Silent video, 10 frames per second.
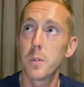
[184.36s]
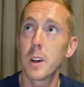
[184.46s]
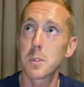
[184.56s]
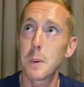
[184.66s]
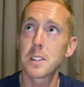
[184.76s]
of
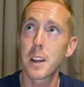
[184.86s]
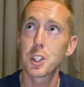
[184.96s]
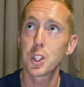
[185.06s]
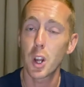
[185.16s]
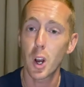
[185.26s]

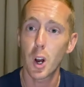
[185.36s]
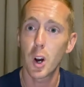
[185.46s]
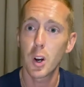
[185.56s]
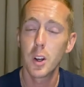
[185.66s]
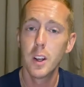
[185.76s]
expectation
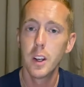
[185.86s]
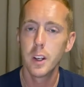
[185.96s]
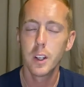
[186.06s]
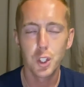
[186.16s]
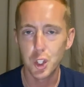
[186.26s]
are,
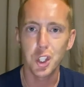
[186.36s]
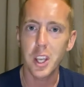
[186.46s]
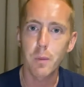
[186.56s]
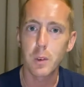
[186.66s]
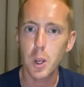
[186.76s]
just
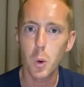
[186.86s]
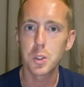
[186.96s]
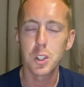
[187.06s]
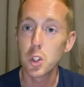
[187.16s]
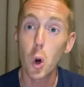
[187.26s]
getting
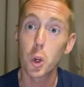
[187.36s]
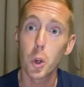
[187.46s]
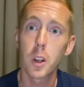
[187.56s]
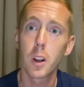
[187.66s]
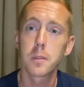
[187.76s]
results is not
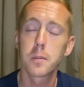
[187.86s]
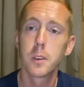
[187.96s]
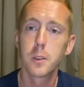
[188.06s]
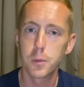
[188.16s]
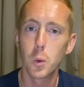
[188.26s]
good enough
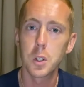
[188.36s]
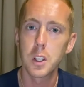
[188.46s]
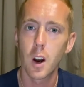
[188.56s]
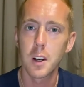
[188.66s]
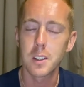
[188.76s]
for
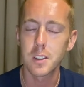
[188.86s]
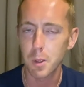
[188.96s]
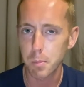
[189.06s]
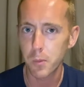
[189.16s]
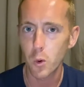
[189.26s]
United. So
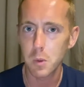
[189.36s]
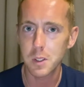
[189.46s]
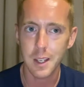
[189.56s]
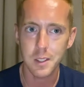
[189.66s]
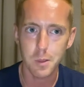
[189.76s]
the
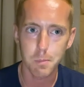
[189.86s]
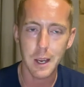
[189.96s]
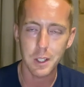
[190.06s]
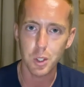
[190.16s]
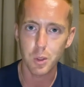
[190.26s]
performance has to
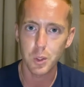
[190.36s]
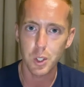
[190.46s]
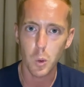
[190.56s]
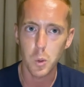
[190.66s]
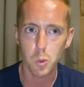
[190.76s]
match the
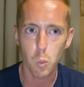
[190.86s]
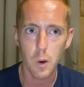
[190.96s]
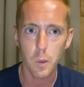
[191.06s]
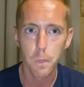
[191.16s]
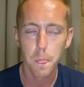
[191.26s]
result as
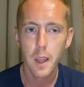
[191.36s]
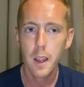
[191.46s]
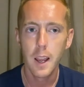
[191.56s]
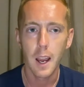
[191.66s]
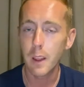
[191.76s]
well.
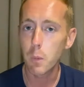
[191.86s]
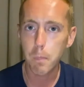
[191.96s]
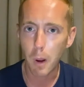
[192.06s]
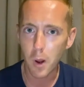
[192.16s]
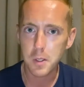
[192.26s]
And there were
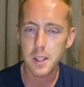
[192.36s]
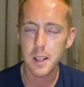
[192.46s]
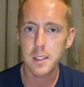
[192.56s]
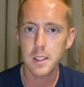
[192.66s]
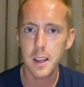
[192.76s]
parts there
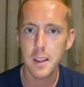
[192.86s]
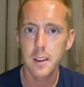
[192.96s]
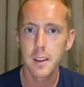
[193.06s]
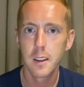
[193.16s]
today.